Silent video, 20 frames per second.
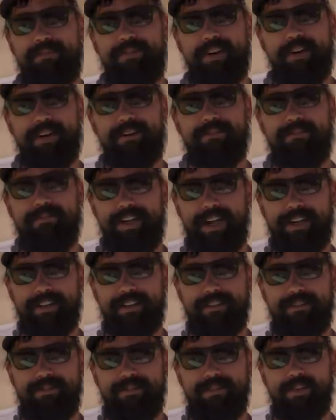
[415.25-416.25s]
be very
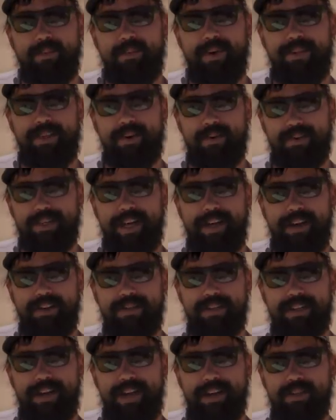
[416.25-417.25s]
effective with those
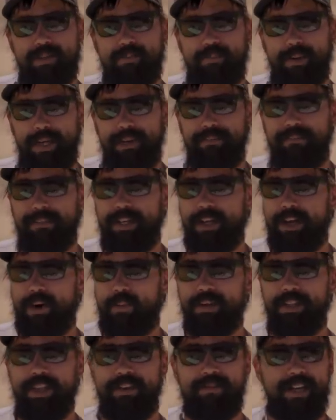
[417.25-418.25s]
iron sights. But, you know,
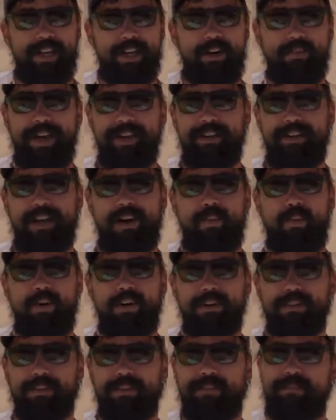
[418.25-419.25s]
we're living in a red dot
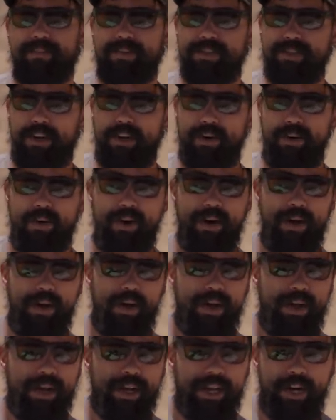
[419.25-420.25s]
world. So,
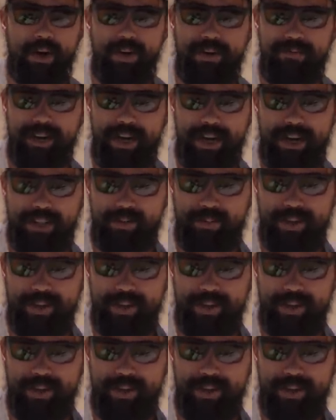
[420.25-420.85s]
you know, I've got a